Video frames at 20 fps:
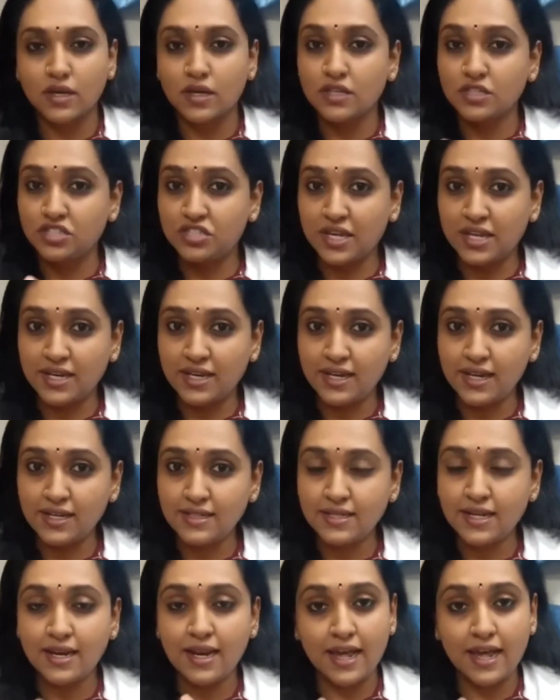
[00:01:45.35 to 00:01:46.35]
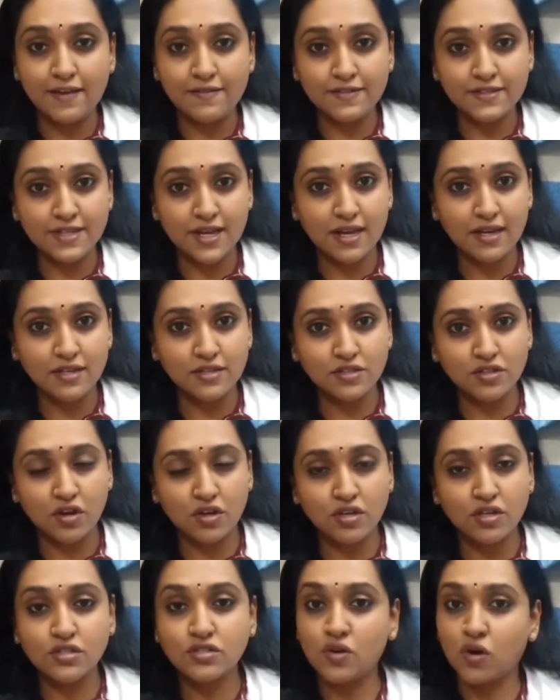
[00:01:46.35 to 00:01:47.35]
Genetics and lifestyle
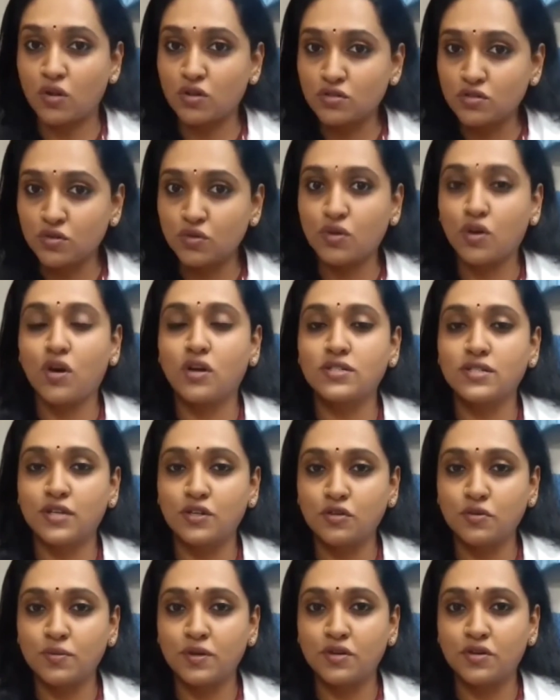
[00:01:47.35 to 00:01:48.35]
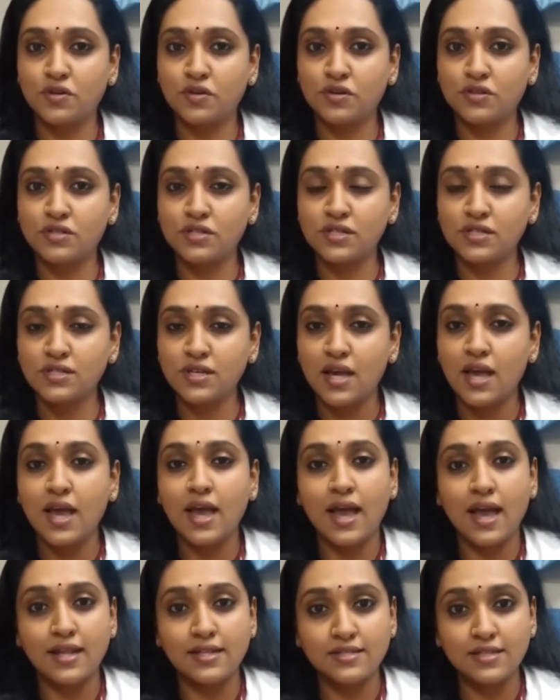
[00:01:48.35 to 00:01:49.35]
disorders also cause endometriosis,
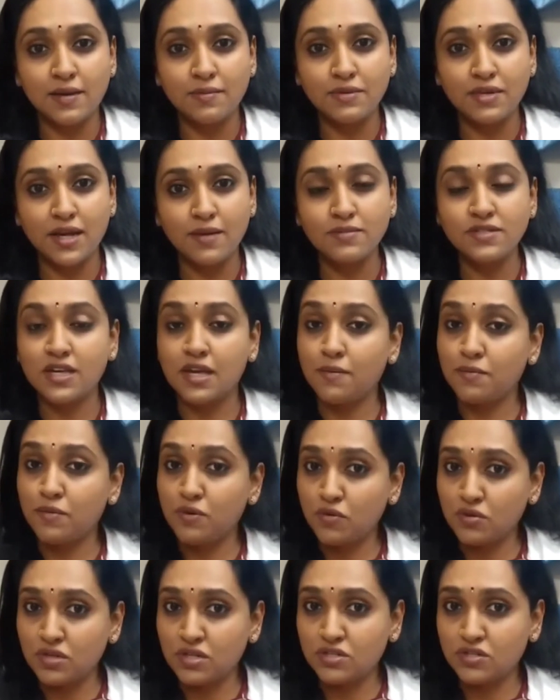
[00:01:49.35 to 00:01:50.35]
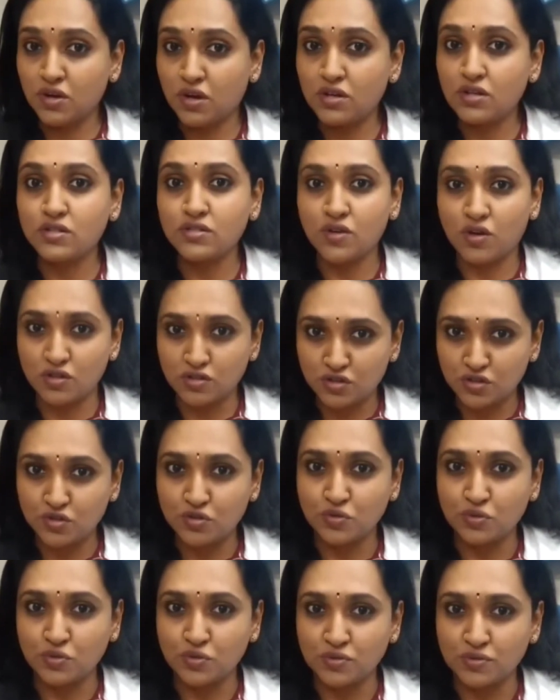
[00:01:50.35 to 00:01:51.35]
and sometimes immune disorders also
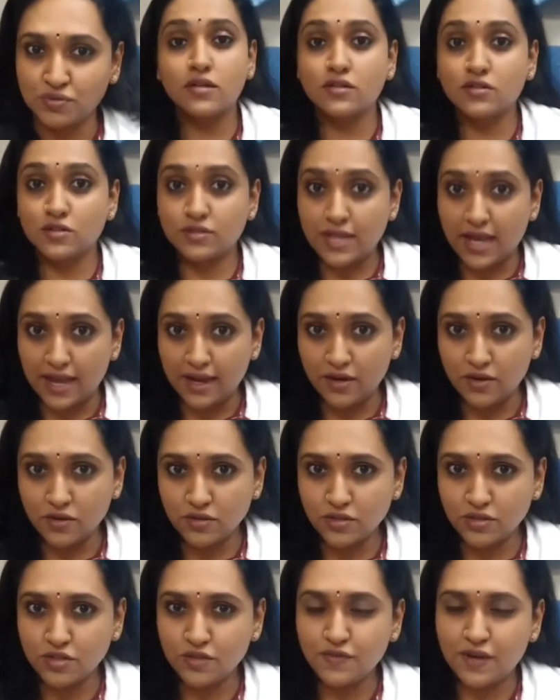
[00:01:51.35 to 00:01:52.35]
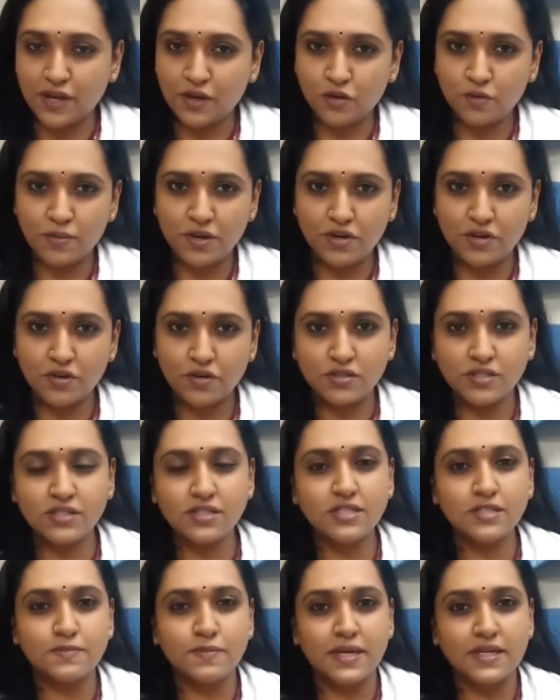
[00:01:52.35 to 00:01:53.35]
do. So diagnosis of endometriosis
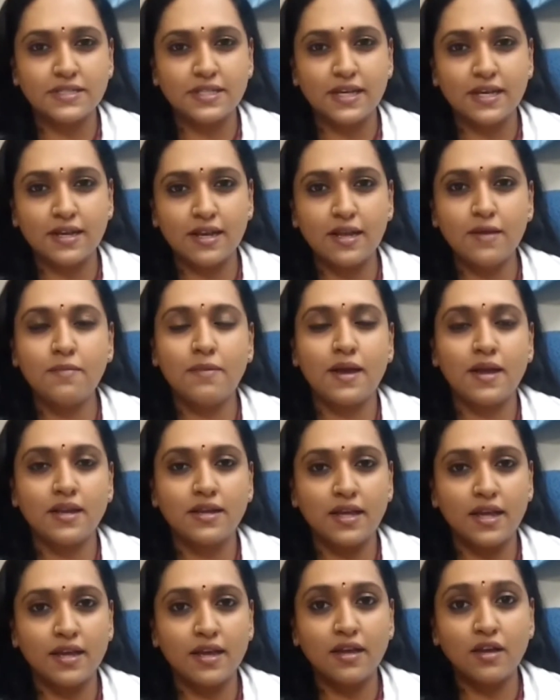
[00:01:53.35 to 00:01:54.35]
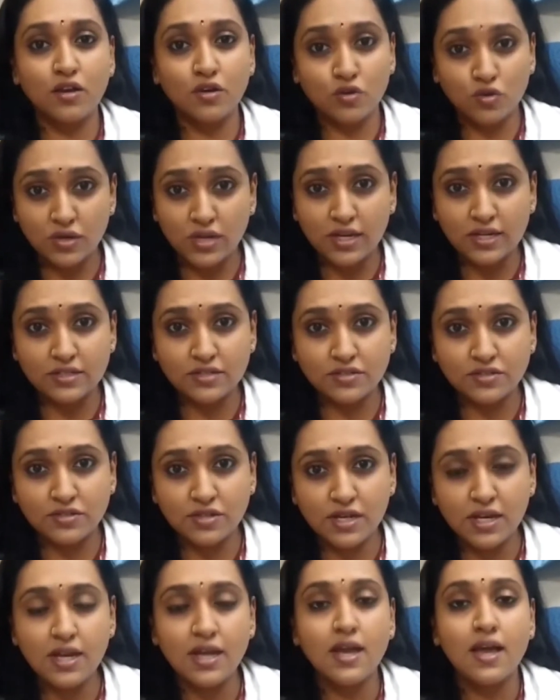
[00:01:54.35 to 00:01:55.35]
is basically by taking a good history
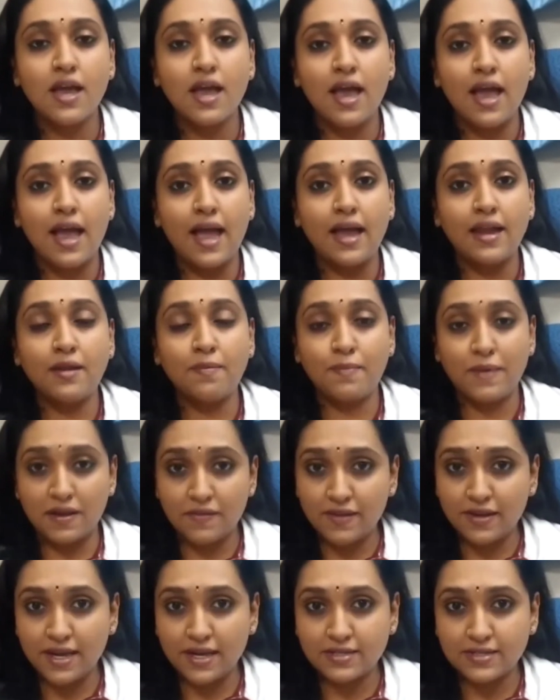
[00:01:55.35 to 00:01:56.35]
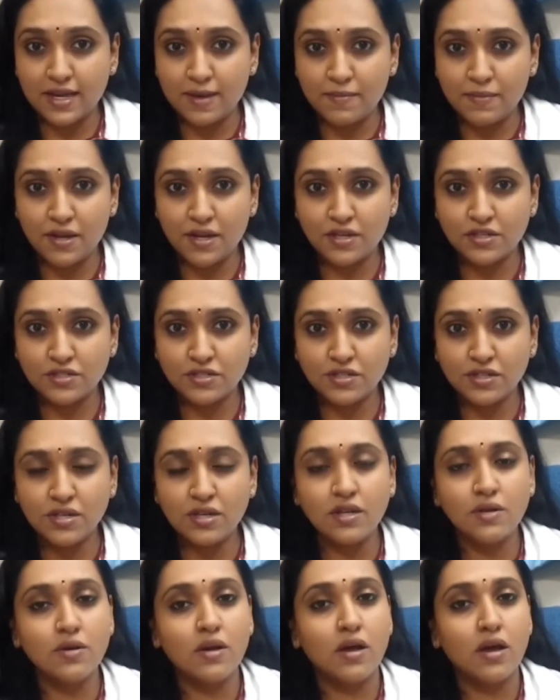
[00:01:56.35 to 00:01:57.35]
and a pelvic examination,
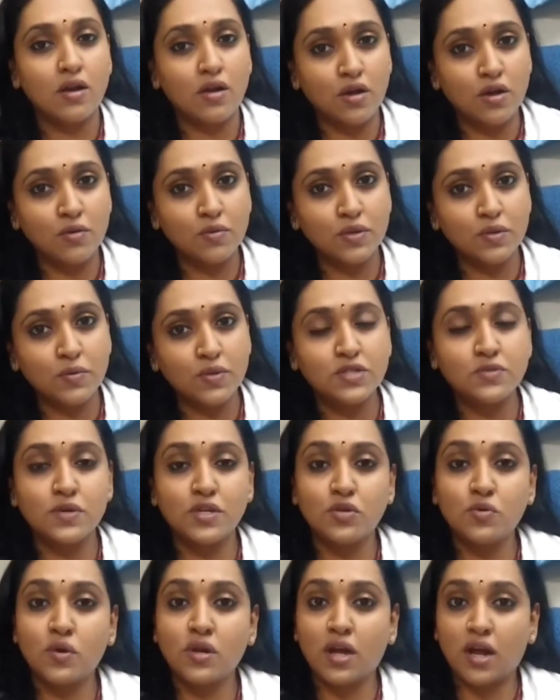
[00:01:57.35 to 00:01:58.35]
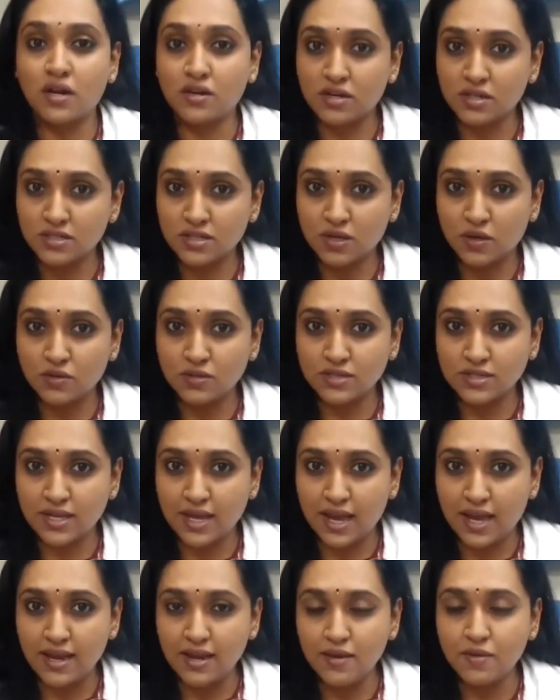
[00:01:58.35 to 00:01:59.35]
along with which we do an ultrasound
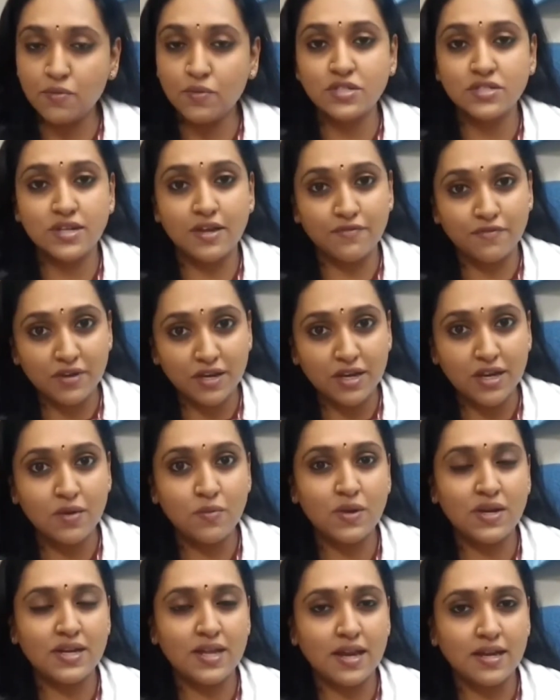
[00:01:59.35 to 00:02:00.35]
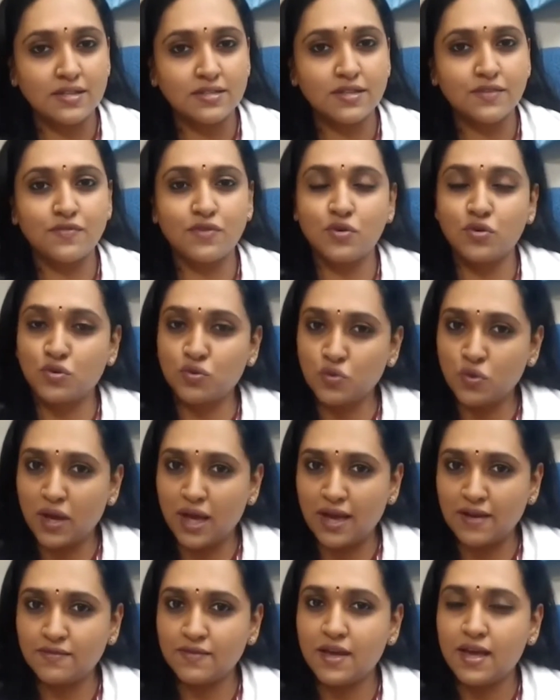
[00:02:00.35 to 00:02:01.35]
scan, which definitely will tell us if you do
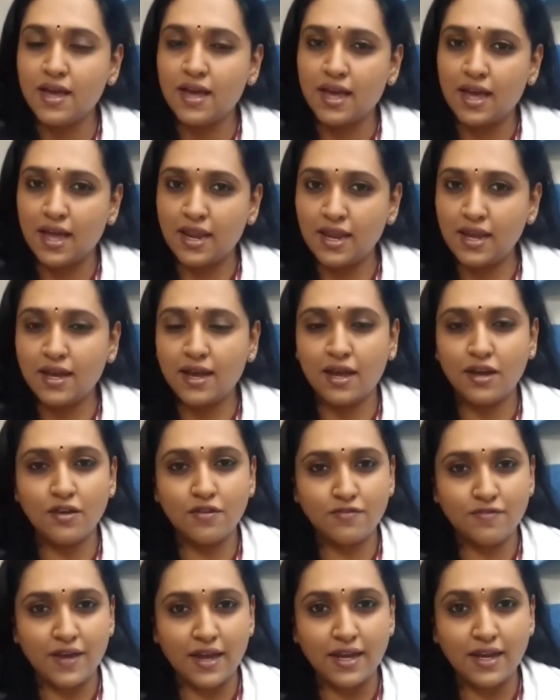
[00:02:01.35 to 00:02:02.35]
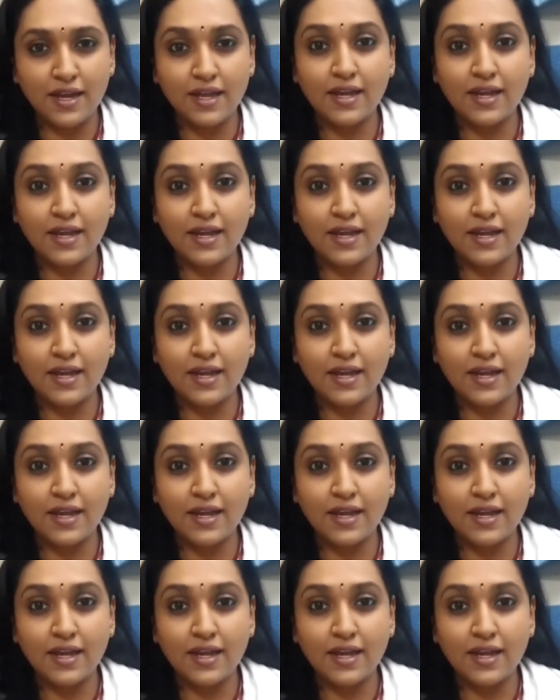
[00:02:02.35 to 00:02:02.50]
have any kind of finding,